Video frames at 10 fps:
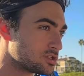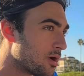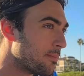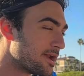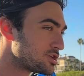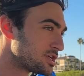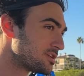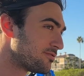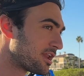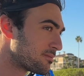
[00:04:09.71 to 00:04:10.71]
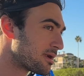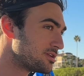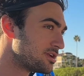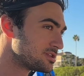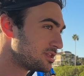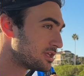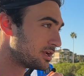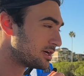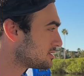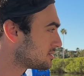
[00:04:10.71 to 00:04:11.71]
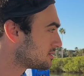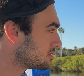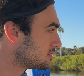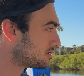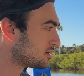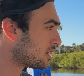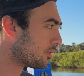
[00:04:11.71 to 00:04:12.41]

there a better chance of finding megalodon teeth out here? Yes. Oh,